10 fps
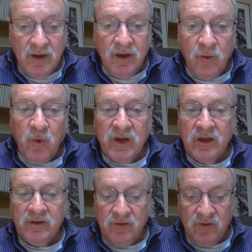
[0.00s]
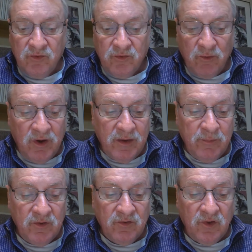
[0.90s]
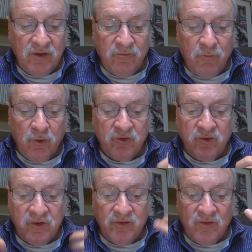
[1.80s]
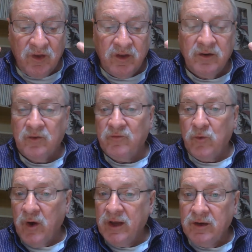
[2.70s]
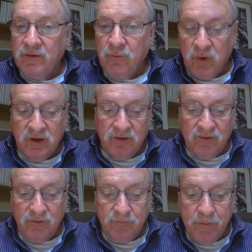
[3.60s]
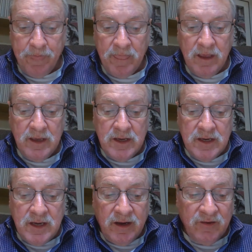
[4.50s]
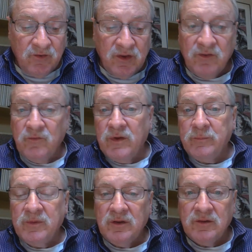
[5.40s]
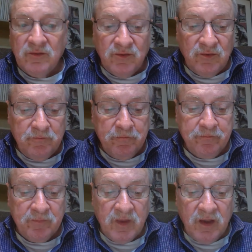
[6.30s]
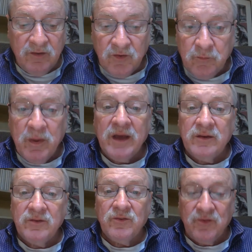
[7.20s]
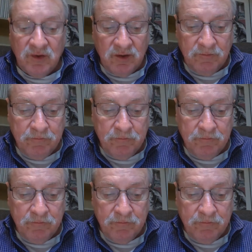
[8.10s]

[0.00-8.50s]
He went on to describe this unfortunate state in a variety of ways: a sense of emptiness, despondency,